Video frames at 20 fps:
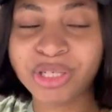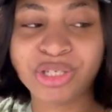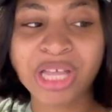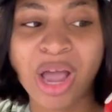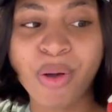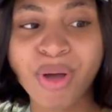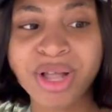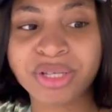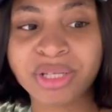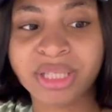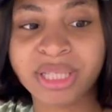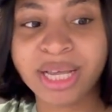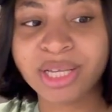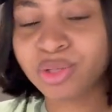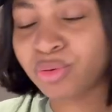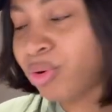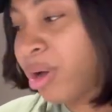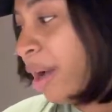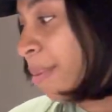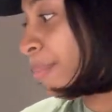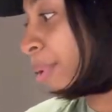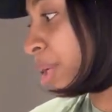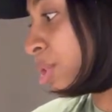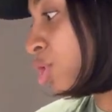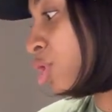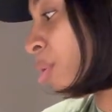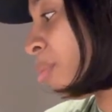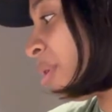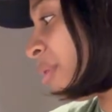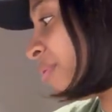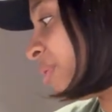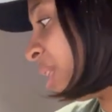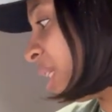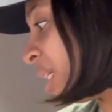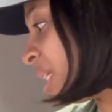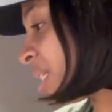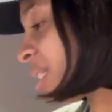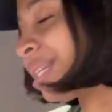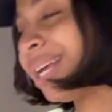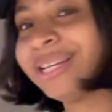So I went to Tesco, I bought some of
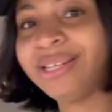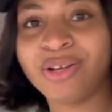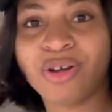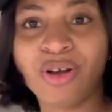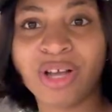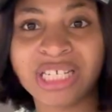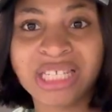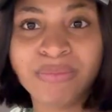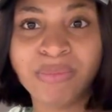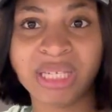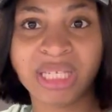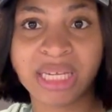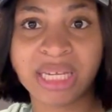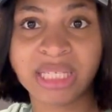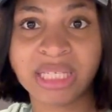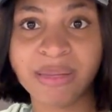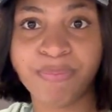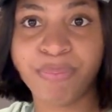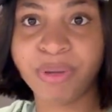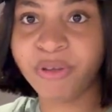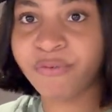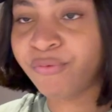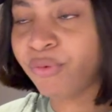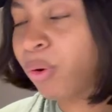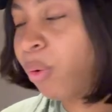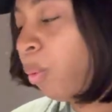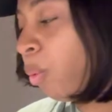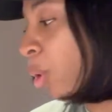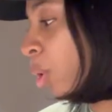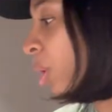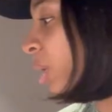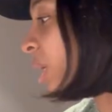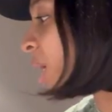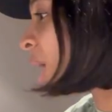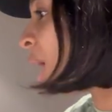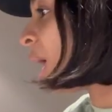these, and it cost me 60p for one.